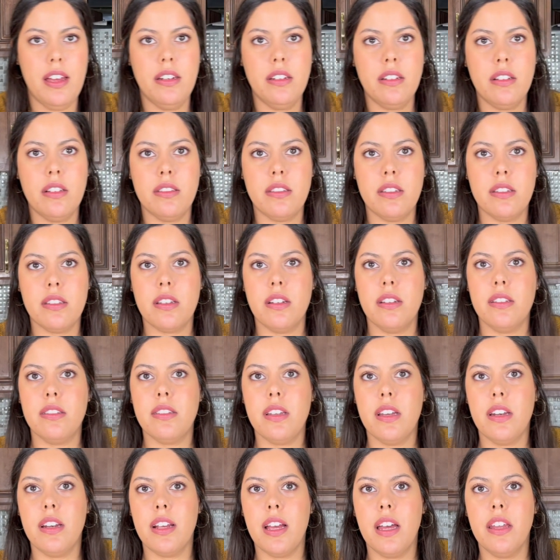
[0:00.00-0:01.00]
because it's gonna
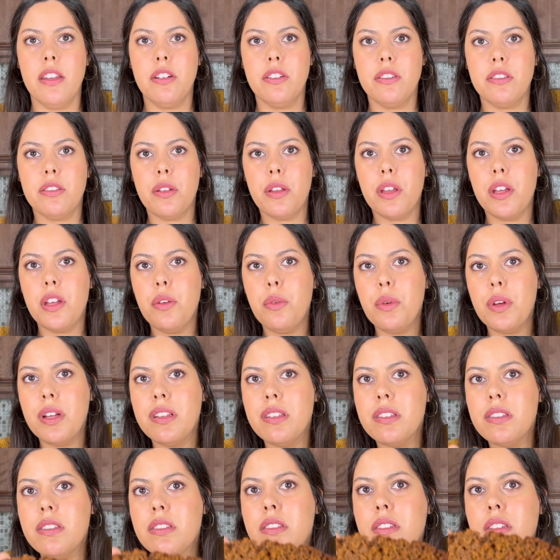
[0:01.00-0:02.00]
stay together so that you
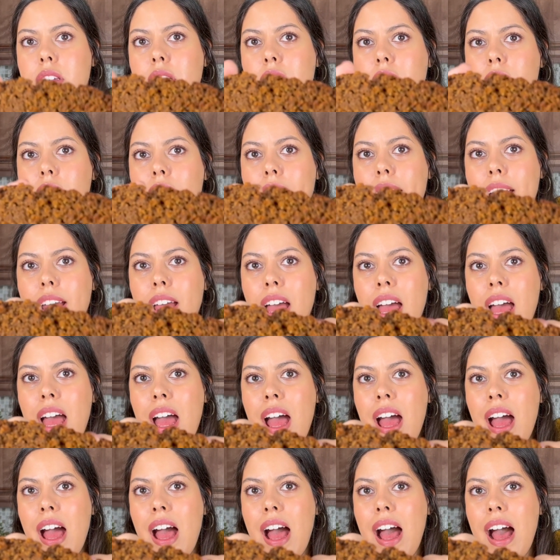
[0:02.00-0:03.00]
can see like
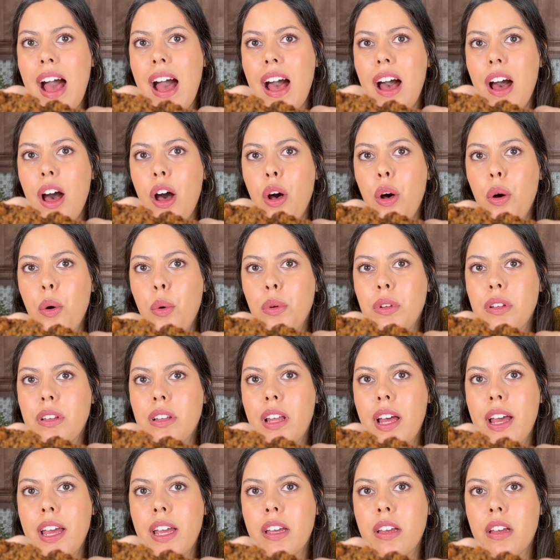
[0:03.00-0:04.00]
how
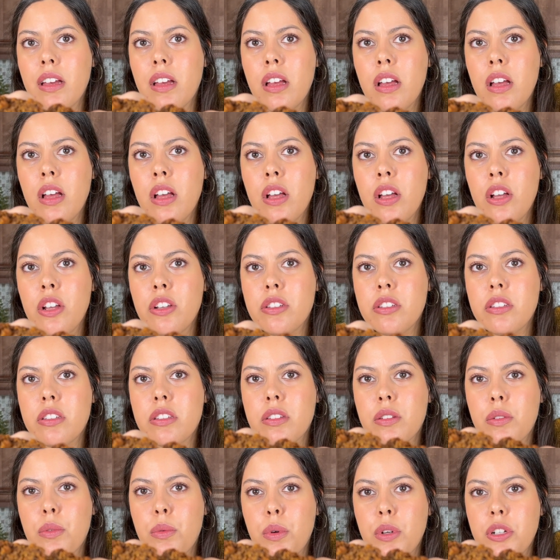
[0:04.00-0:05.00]
like
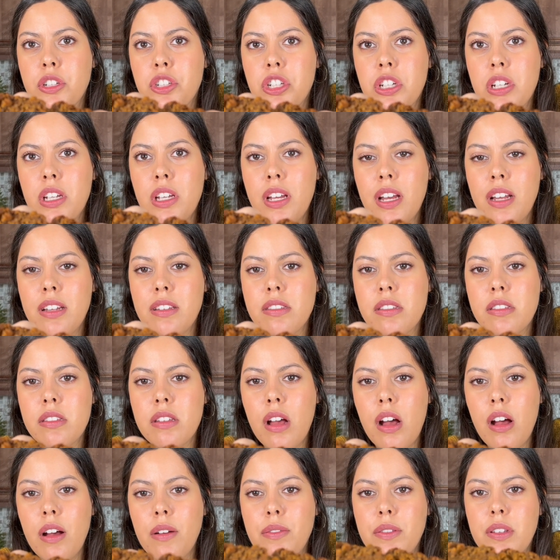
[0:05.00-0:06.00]
squishy and
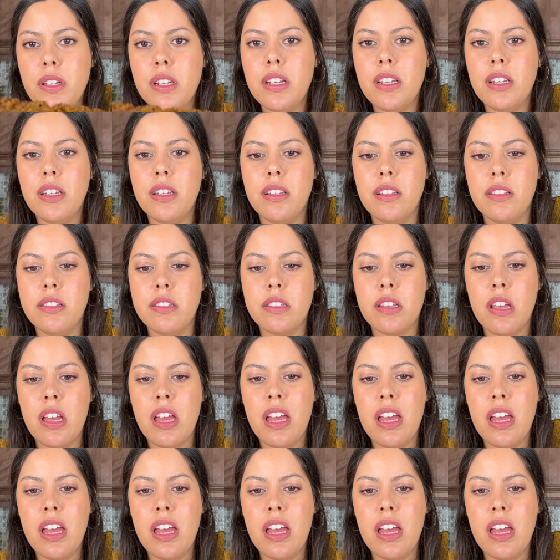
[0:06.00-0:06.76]
soft it is,